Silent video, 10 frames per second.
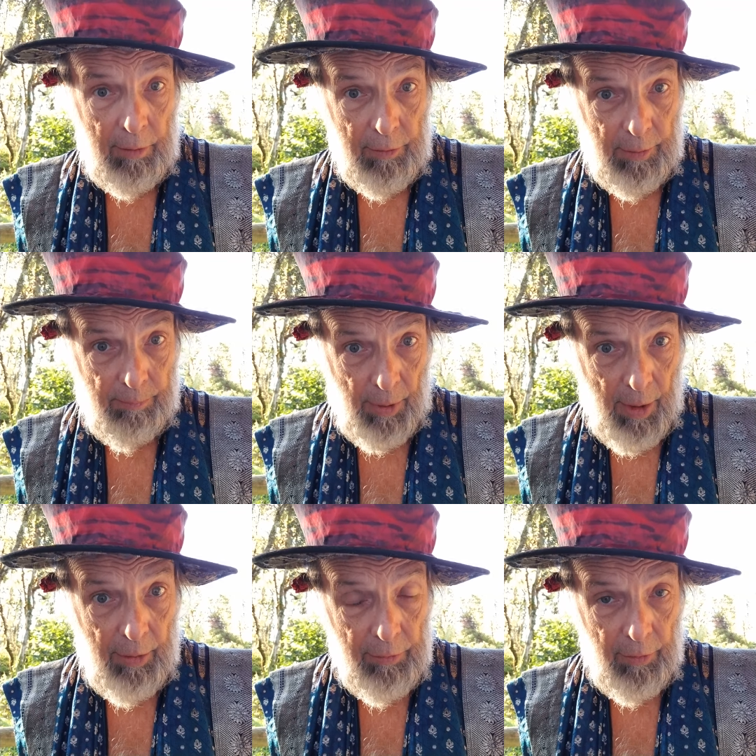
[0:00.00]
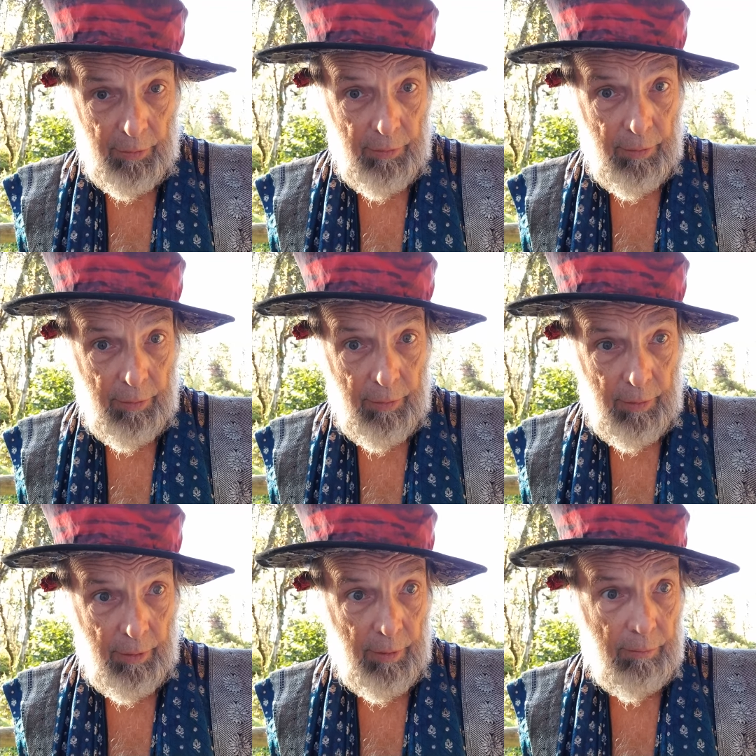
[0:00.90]
dependent
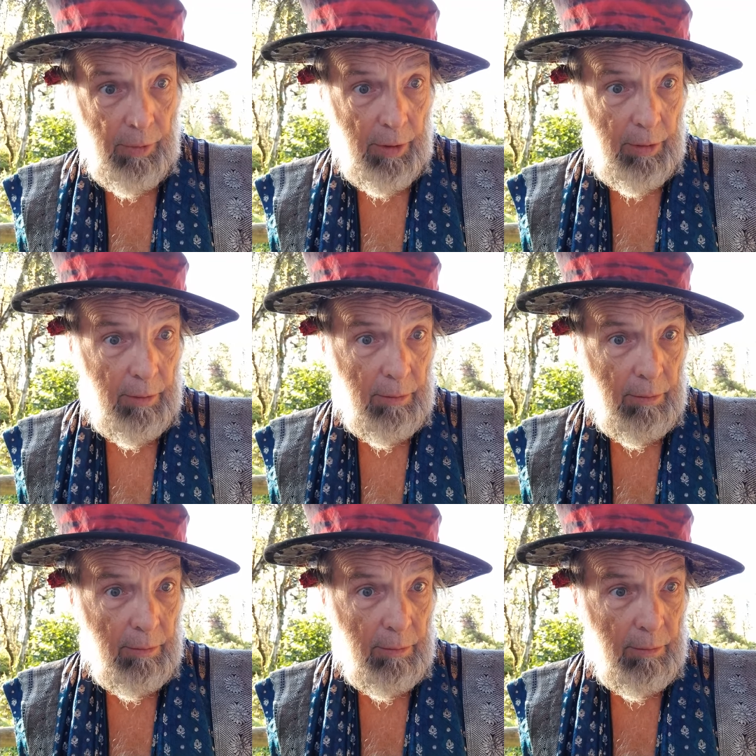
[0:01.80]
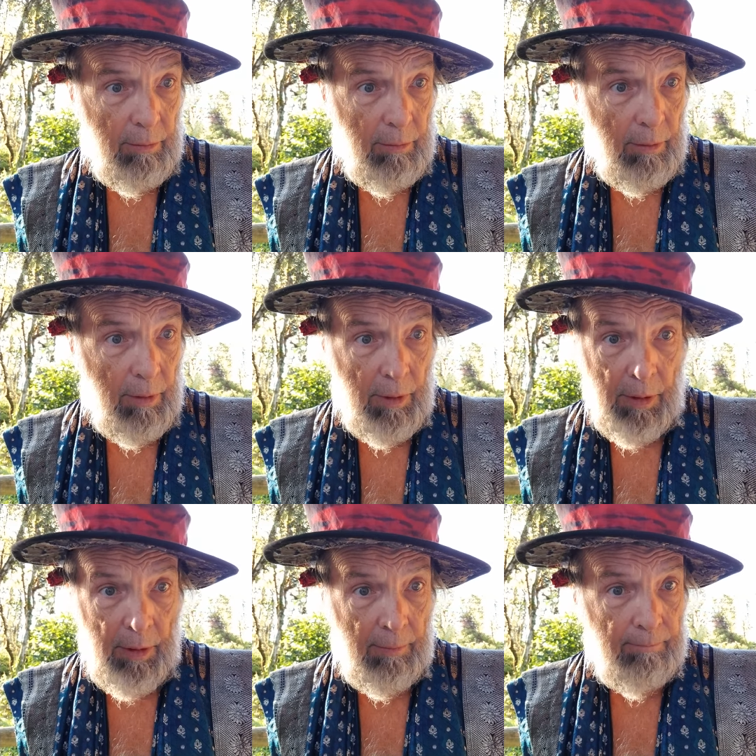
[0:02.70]
on me.
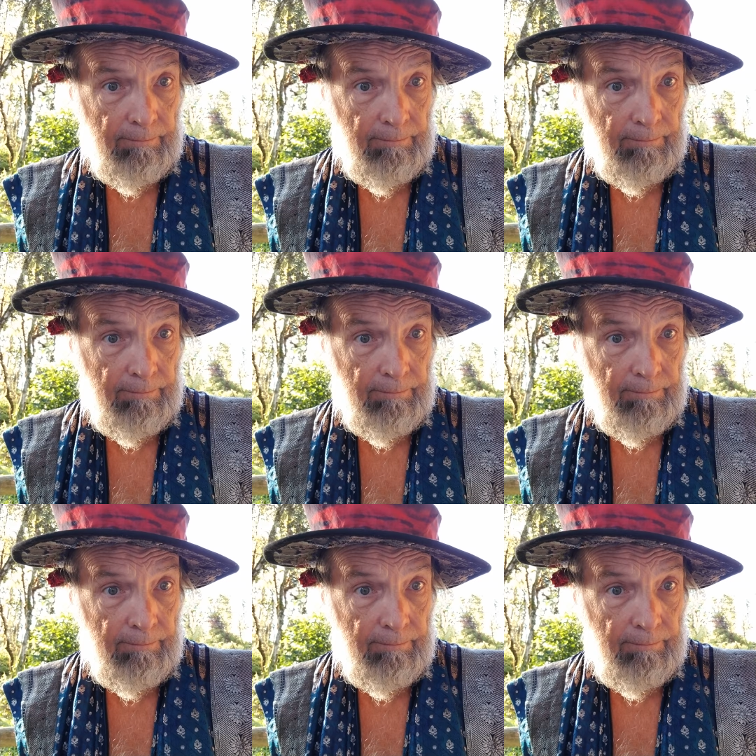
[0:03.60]
Um,